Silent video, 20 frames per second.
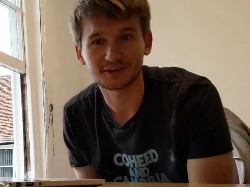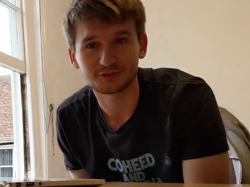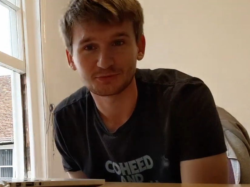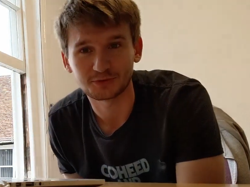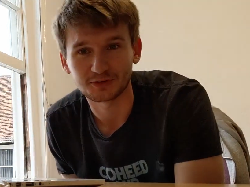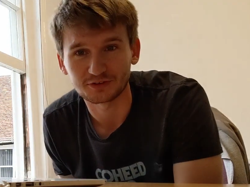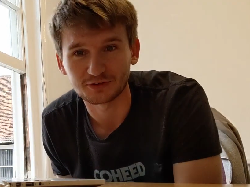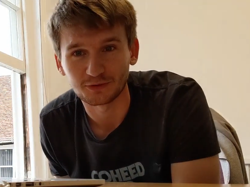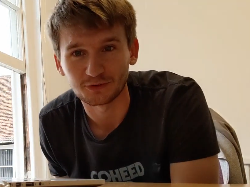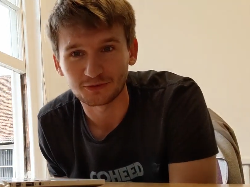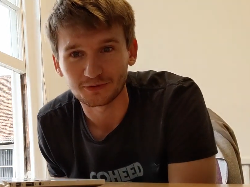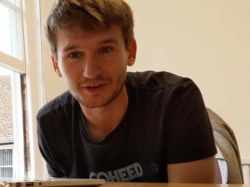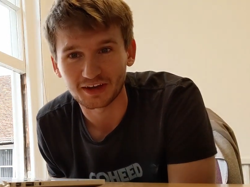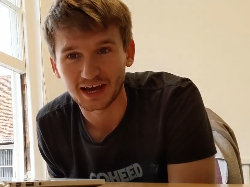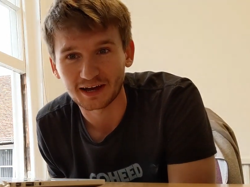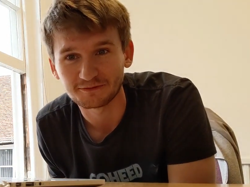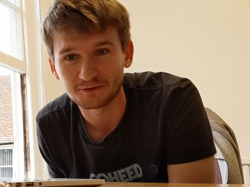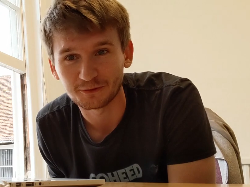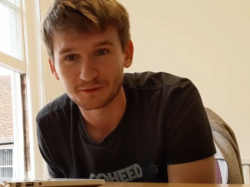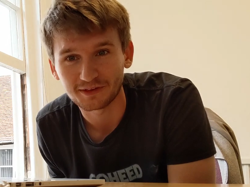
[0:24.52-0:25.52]
I just want to talk to the
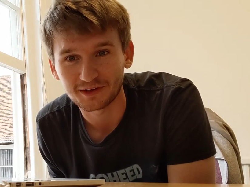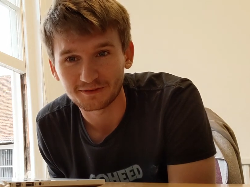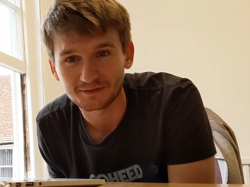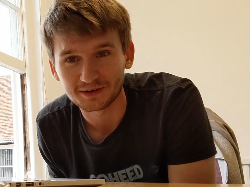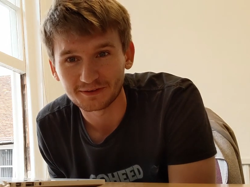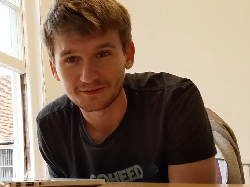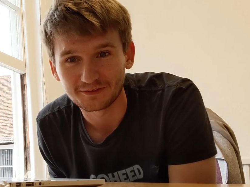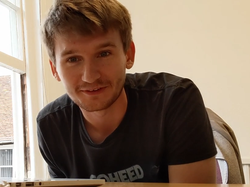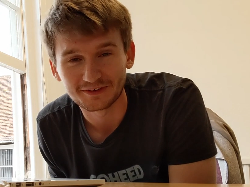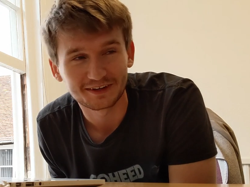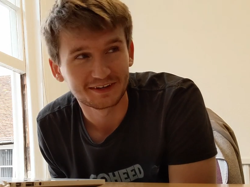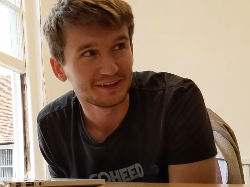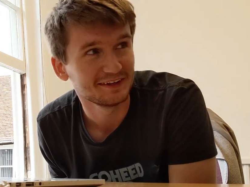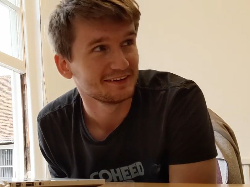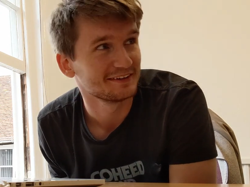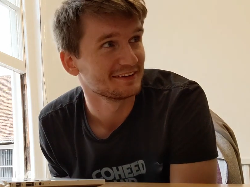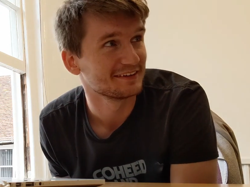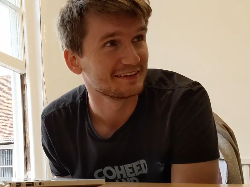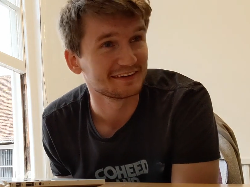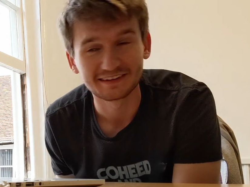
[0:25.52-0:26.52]
camera without people looking
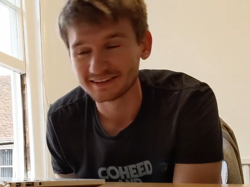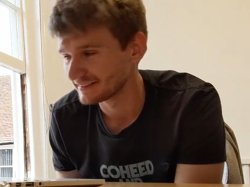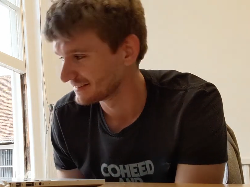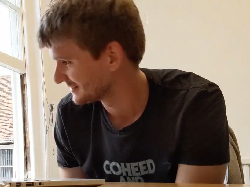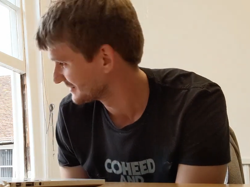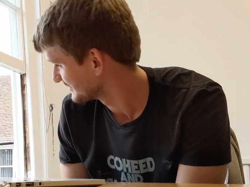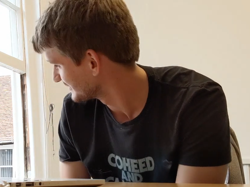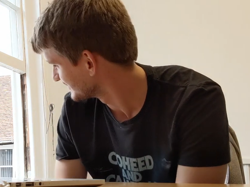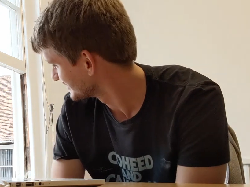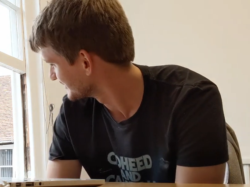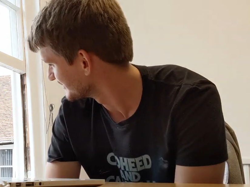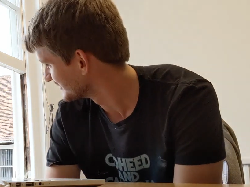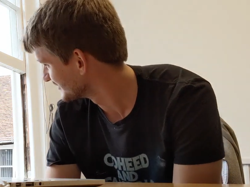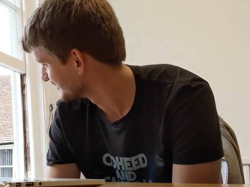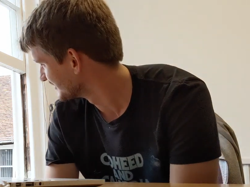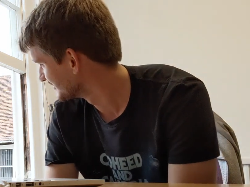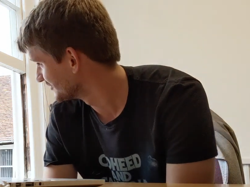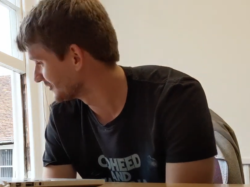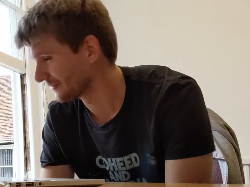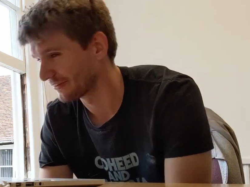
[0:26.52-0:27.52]
in.
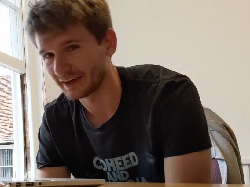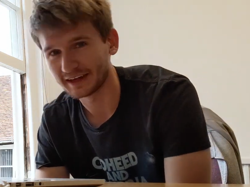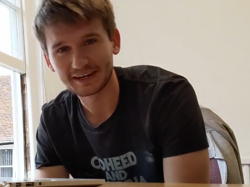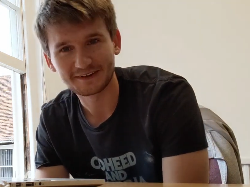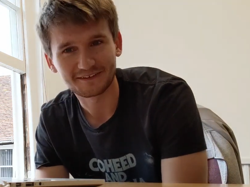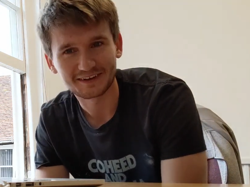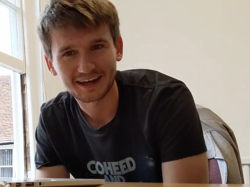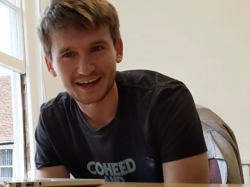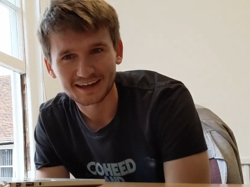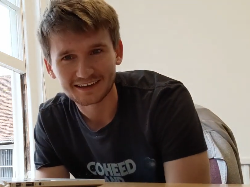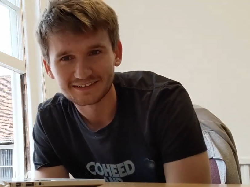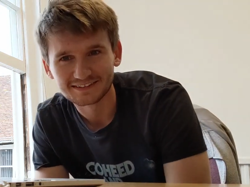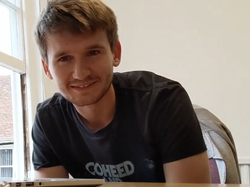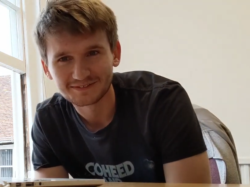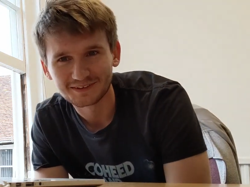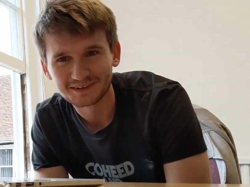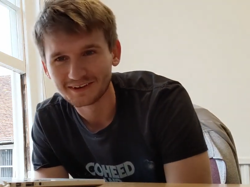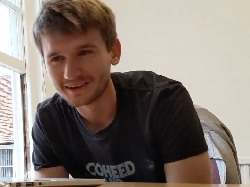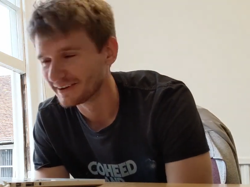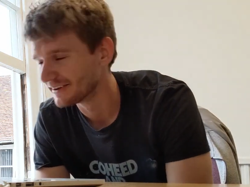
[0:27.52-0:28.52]
Not that anyone
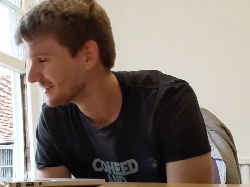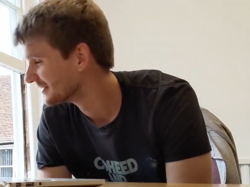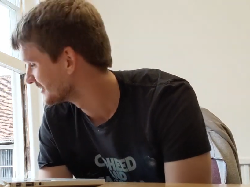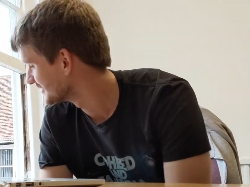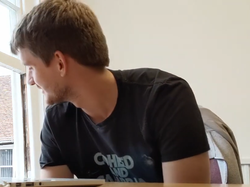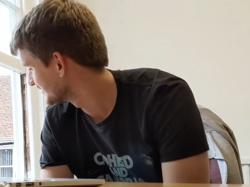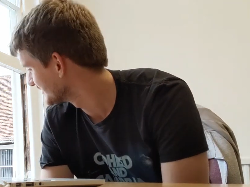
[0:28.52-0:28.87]
has, but you know.